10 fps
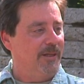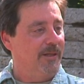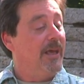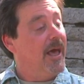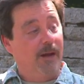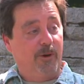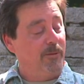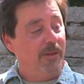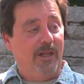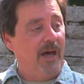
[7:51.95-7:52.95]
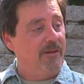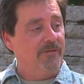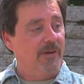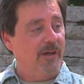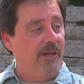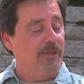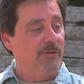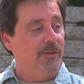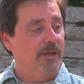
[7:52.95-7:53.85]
And I work with a lot of high school